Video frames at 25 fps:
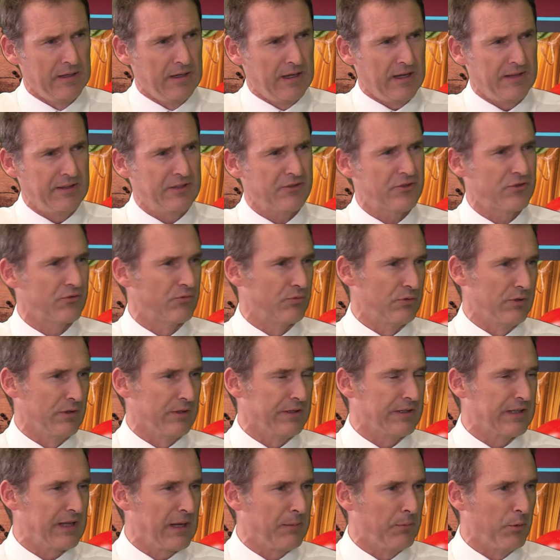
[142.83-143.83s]
And this has
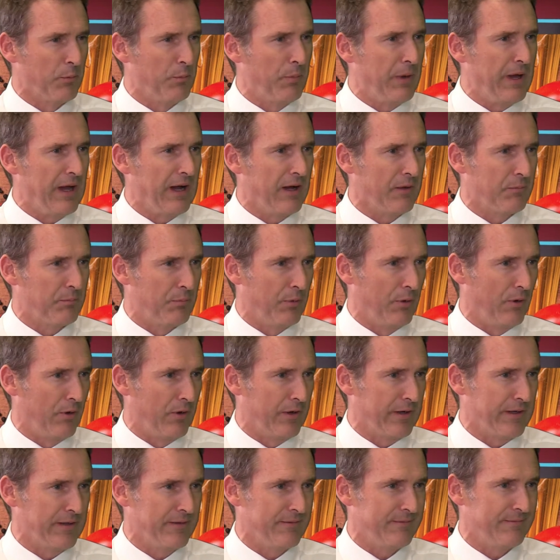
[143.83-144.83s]
really come about
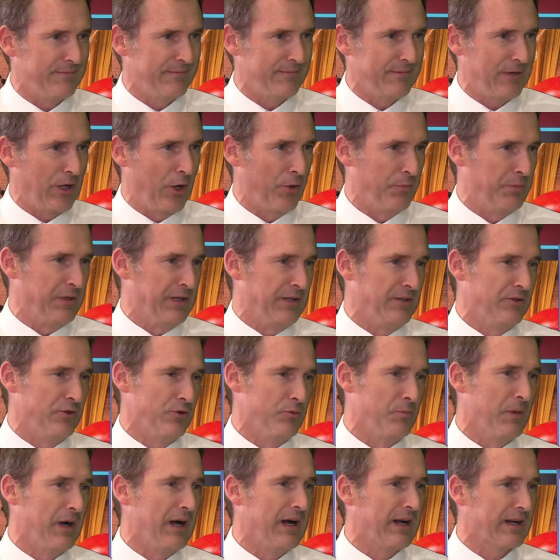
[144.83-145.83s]
by opening new
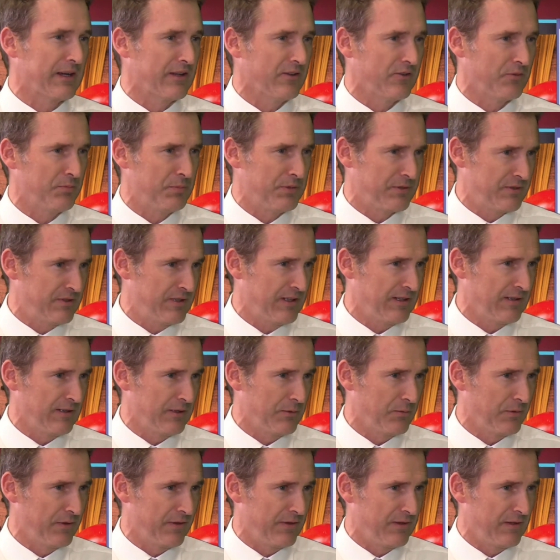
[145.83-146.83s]
markets, particularly
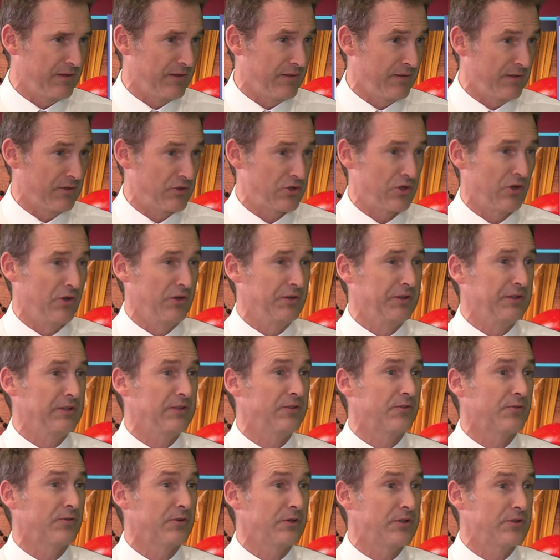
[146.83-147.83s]
with the
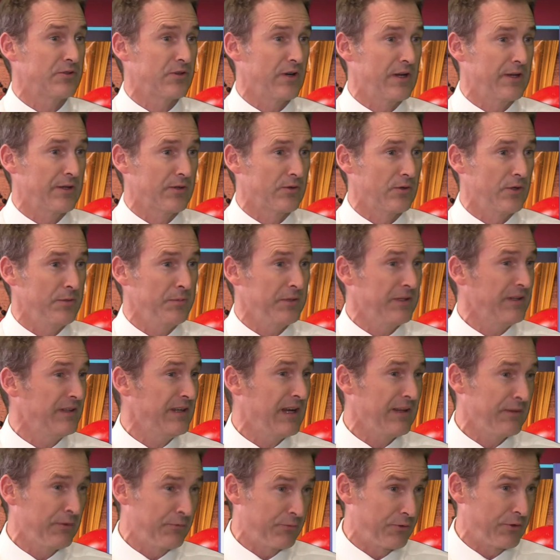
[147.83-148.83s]
Chinese free trade agreement and
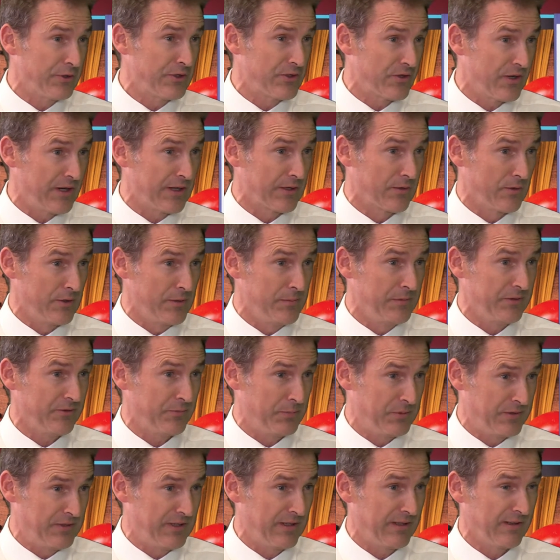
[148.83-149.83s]
other free trade agreements,
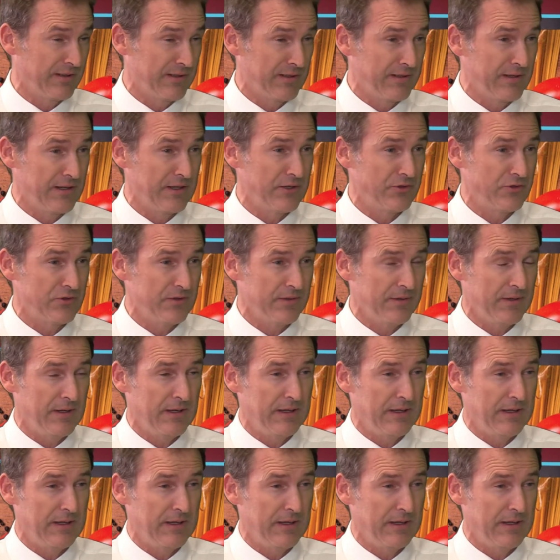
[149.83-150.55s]
particularly in Asia.